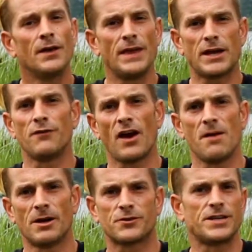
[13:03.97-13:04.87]
Thank you very
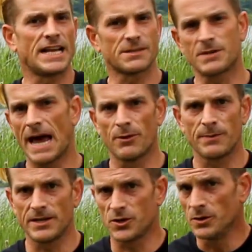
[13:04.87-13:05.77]
much for taking some time with
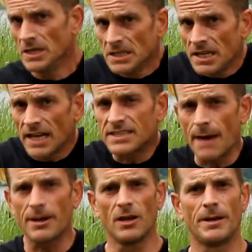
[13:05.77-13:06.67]
me to
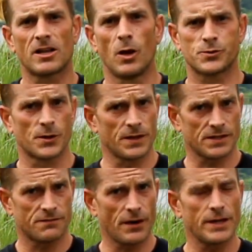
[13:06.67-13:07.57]
examine a little bit closer
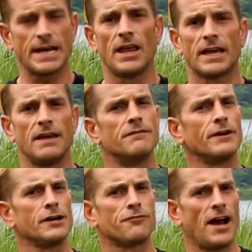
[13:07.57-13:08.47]
this very delicate,
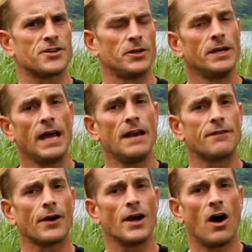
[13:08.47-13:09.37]
very fragile, and
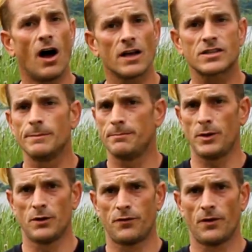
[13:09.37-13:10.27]
very awesome and
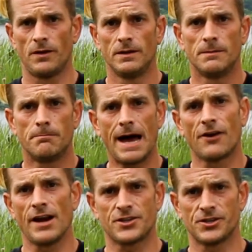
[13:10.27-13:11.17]
beautiful
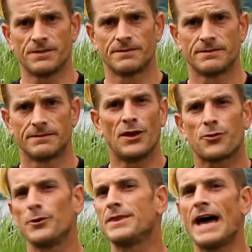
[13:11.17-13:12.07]
migration. The
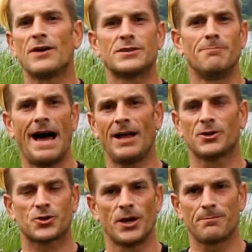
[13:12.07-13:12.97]
three thousand mile
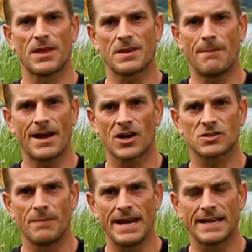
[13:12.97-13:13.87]
trip that the
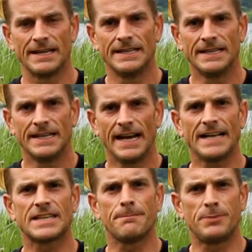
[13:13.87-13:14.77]
monarchs make,
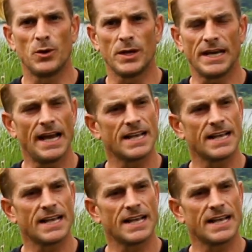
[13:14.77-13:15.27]
it's a beauty.